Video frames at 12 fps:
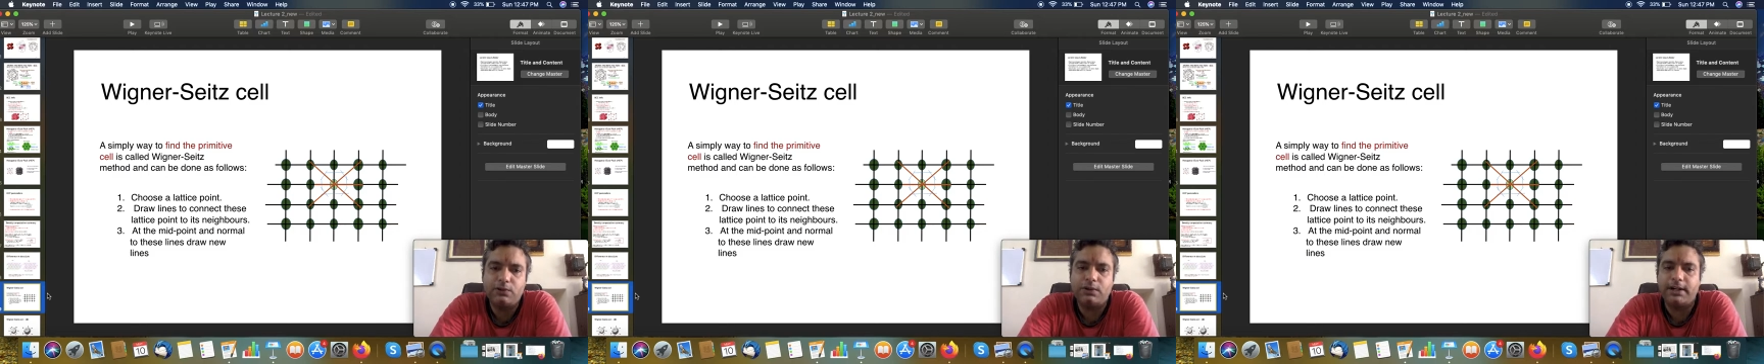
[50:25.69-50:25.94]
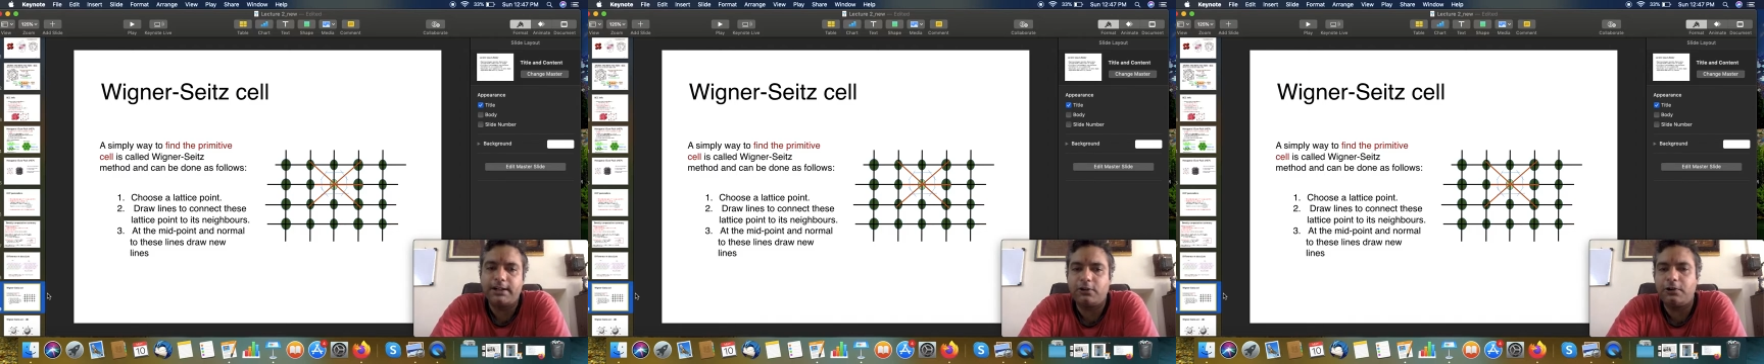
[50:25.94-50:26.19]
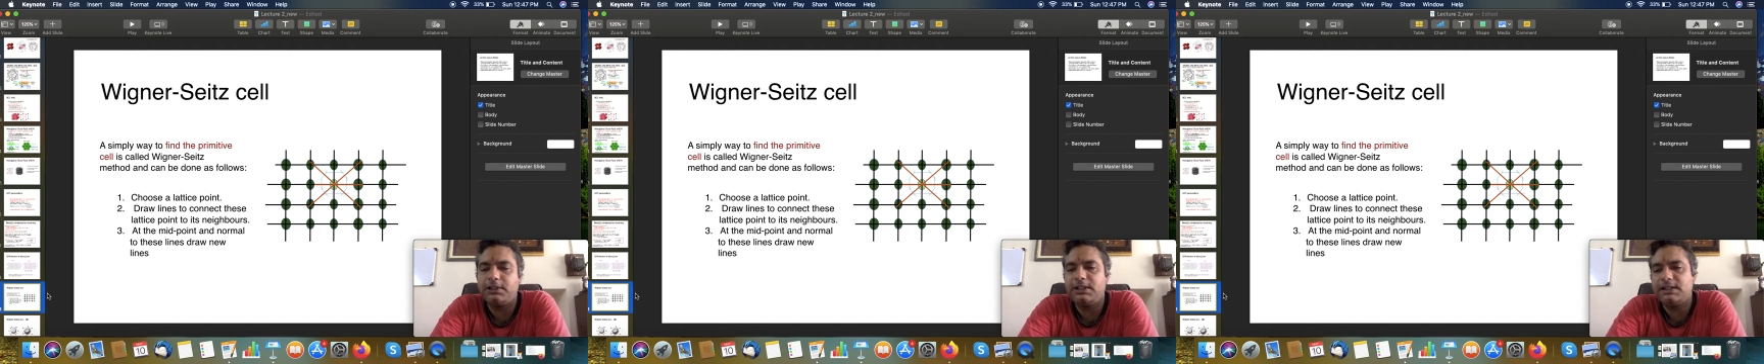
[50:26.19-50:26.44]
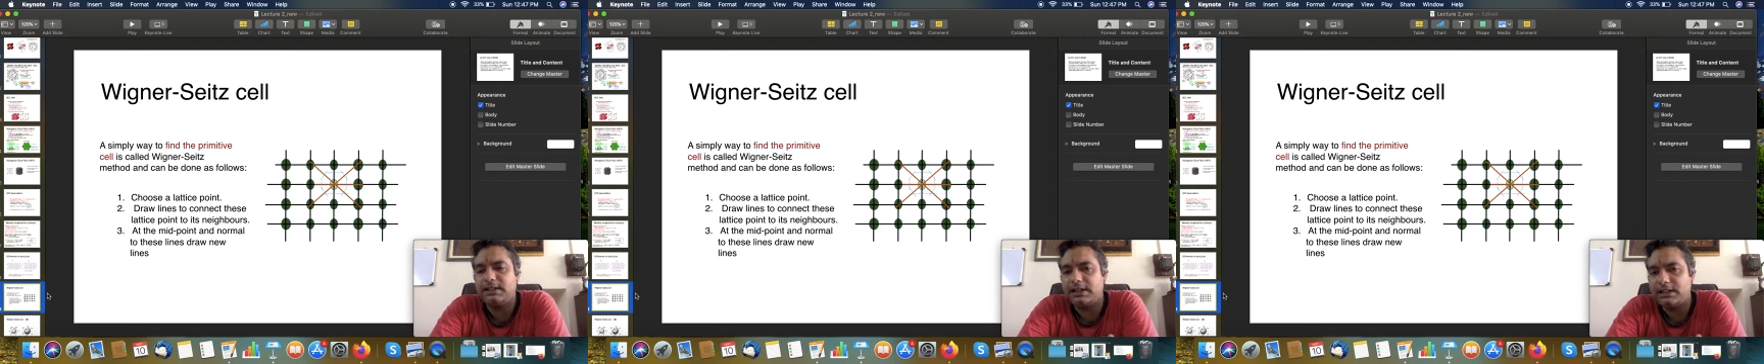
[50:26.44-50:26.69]
connect all
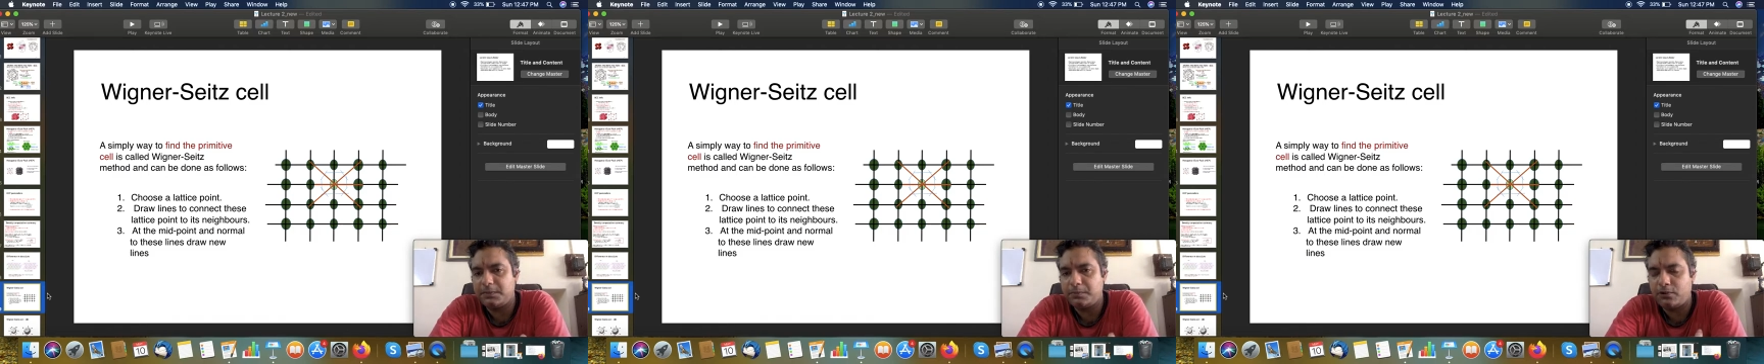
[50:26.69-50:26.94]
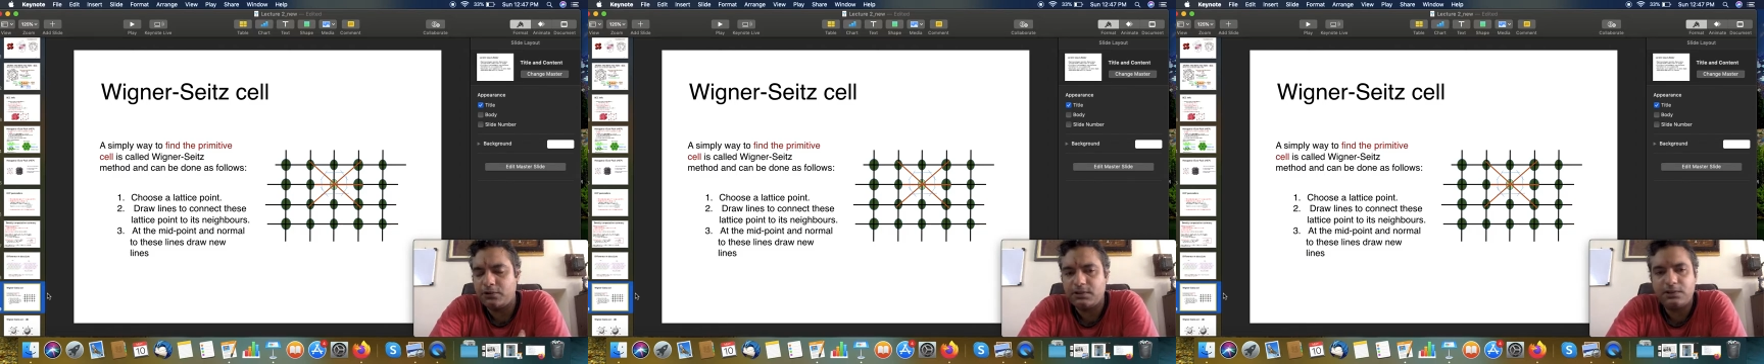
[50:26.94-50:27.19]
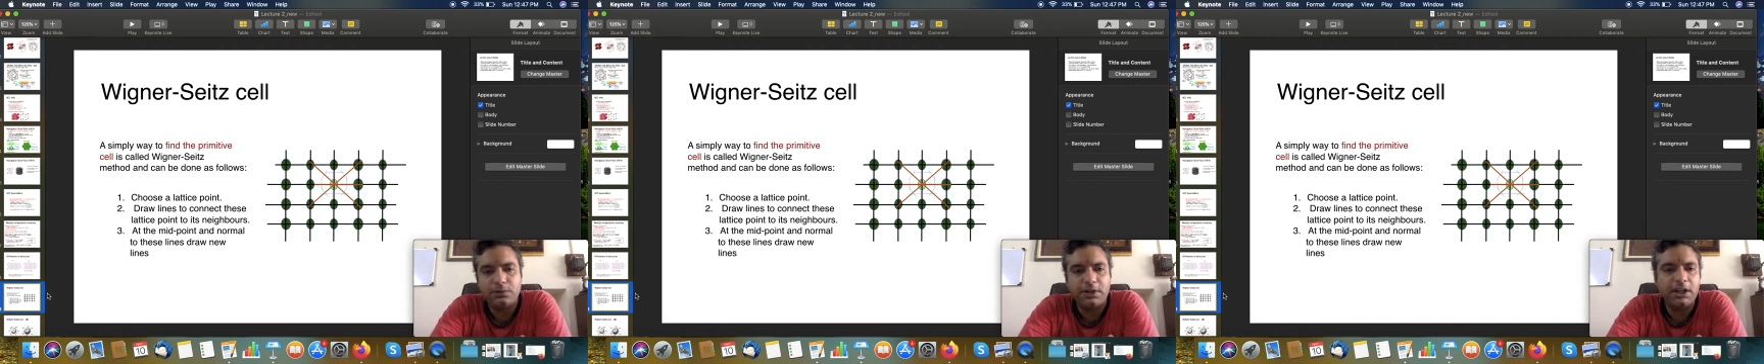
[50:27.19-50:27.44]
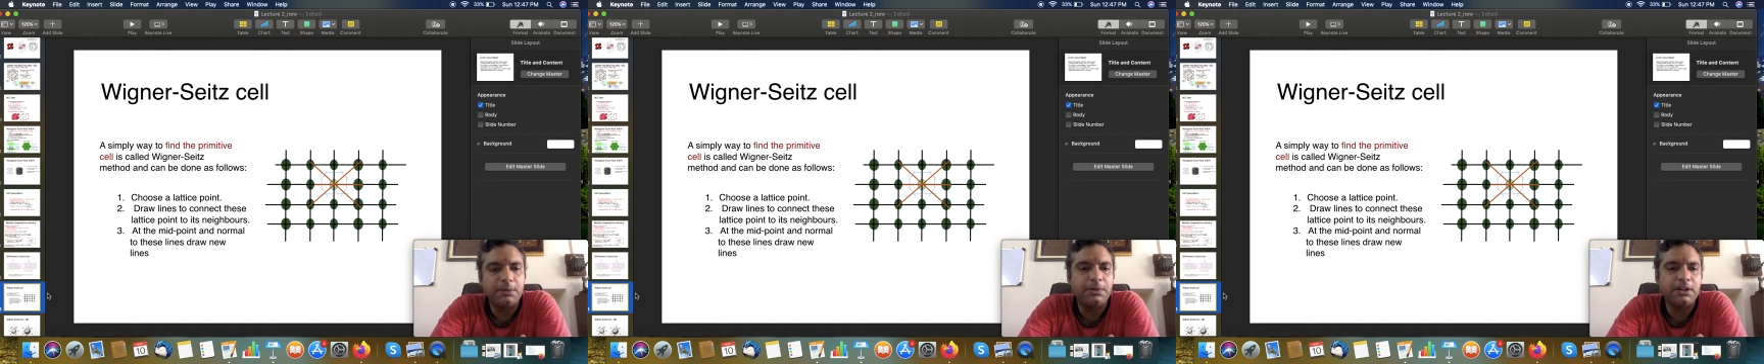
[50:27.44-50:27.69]
these lattice points to the
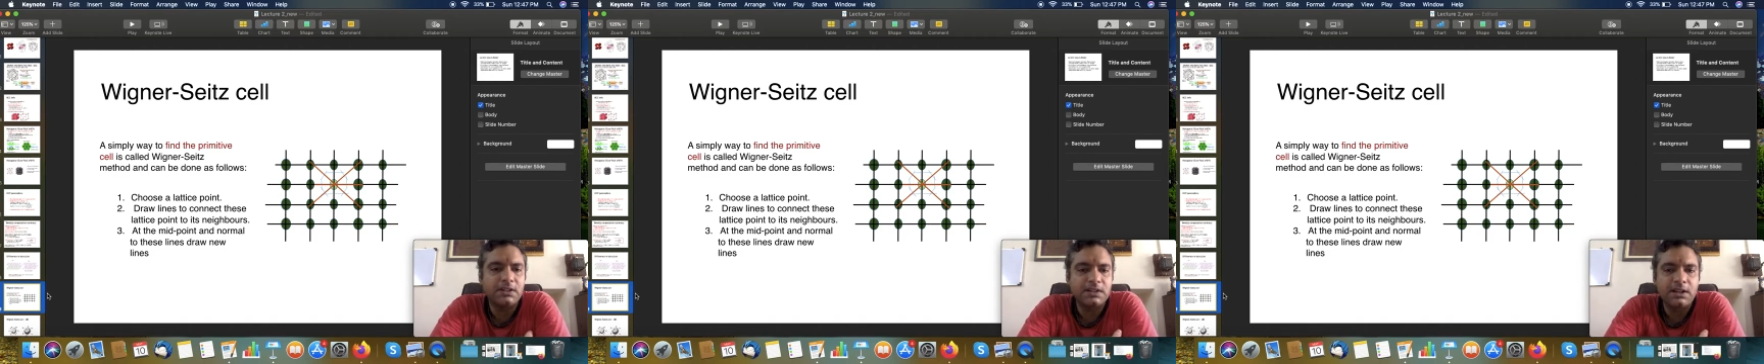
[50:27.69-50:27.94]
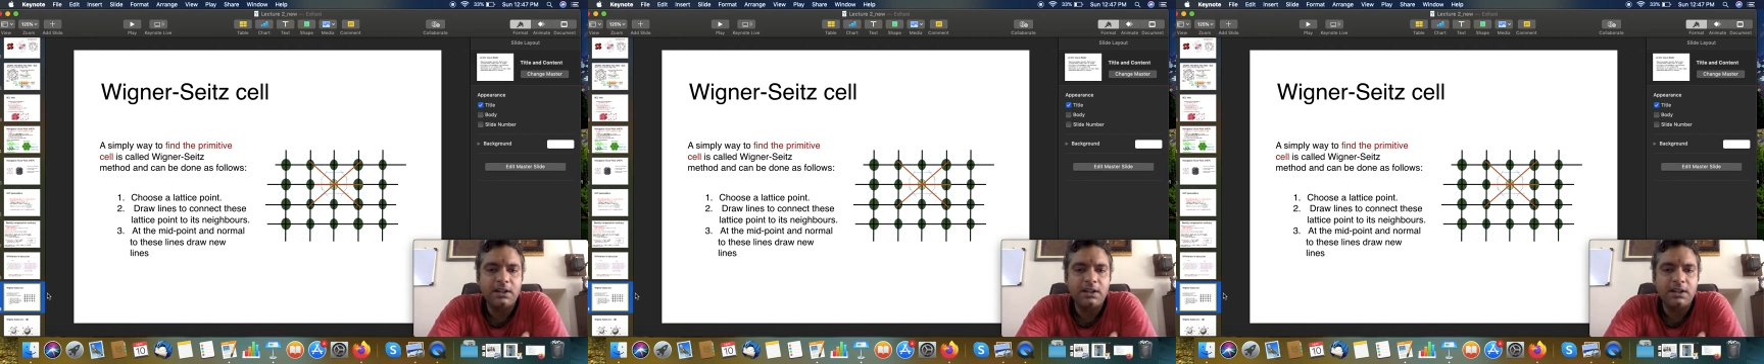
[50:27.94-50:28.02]
neighbors.